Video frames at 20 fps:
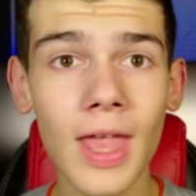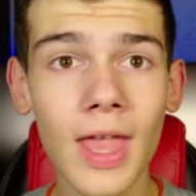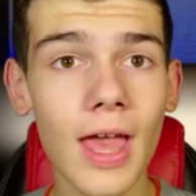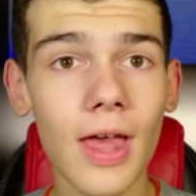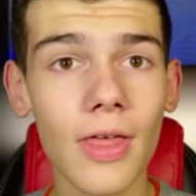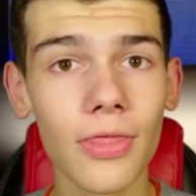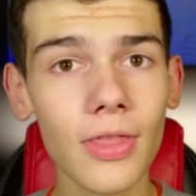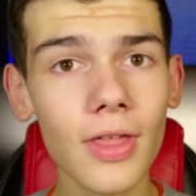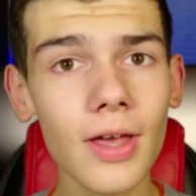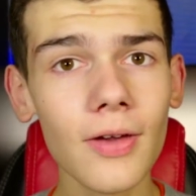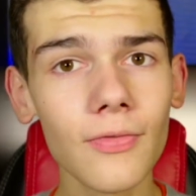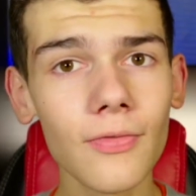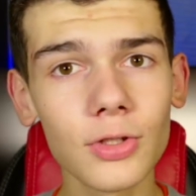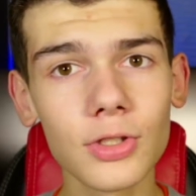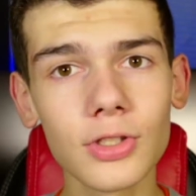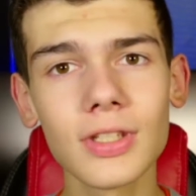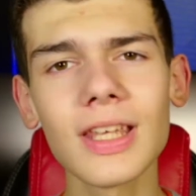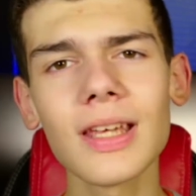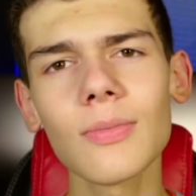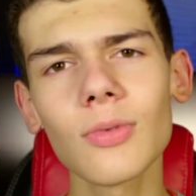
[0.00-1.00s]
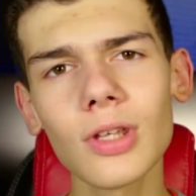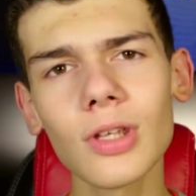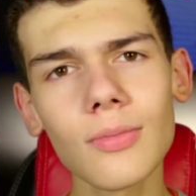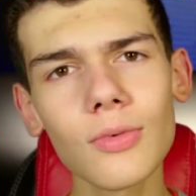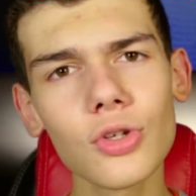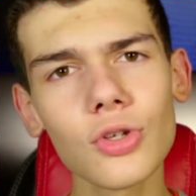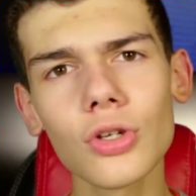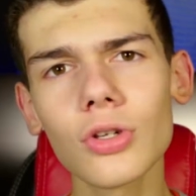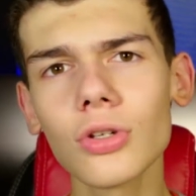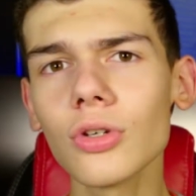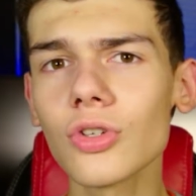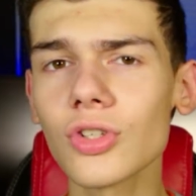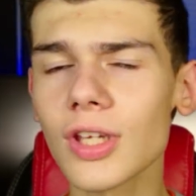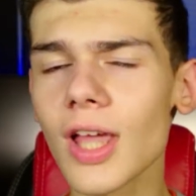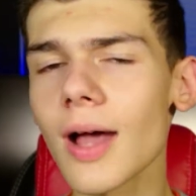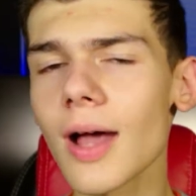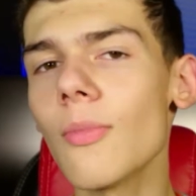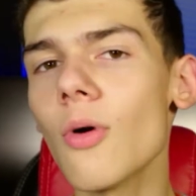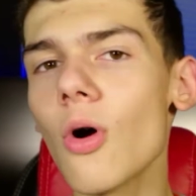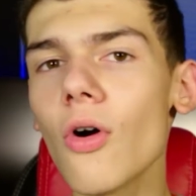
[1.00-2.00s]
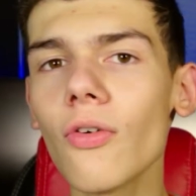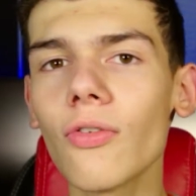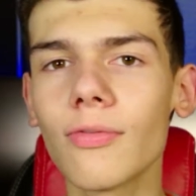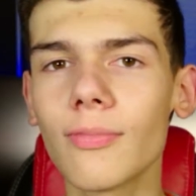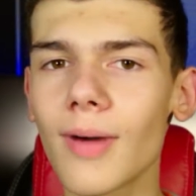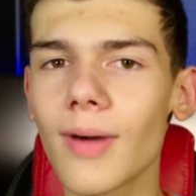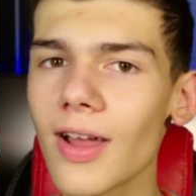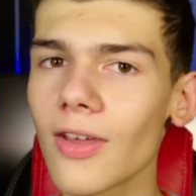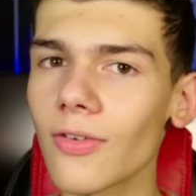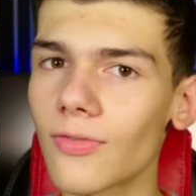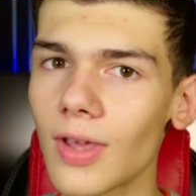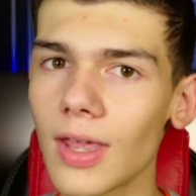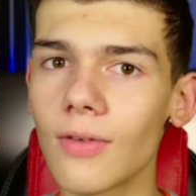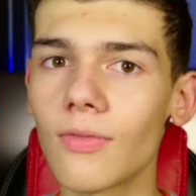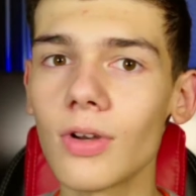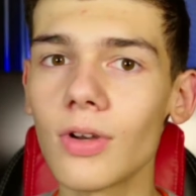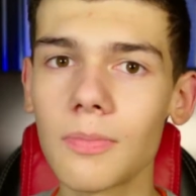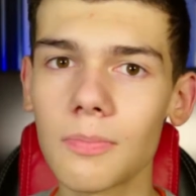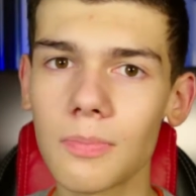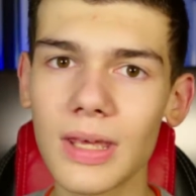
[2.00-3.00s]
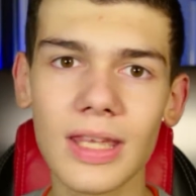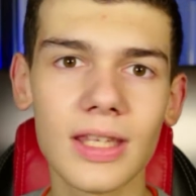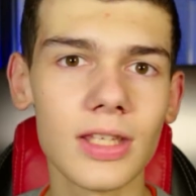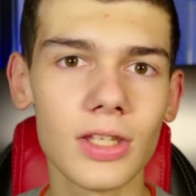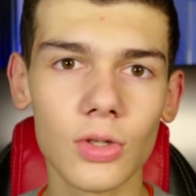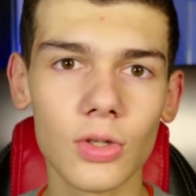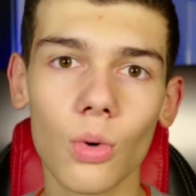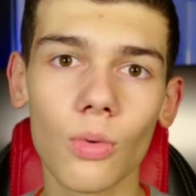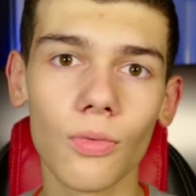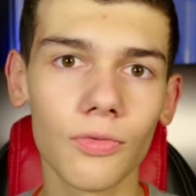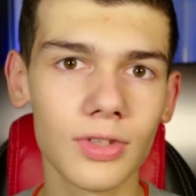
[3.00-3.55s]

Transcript: and therefore today I'm going to be showing you some of my favorite pieces of